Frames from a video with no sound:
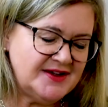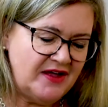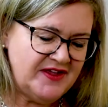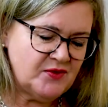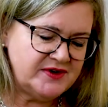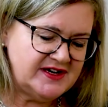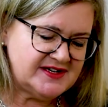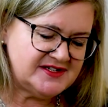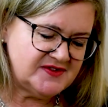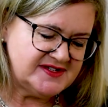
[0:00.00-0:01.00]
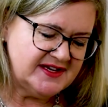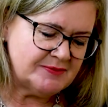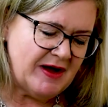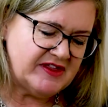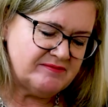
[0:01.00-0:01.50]
I think what you need to do is think
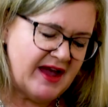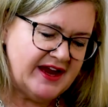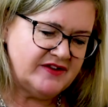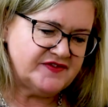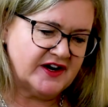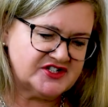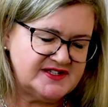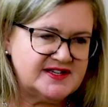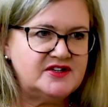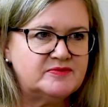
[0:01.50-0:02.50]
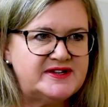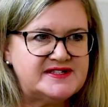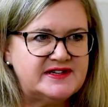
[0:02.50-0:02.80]
about the main functions in your business.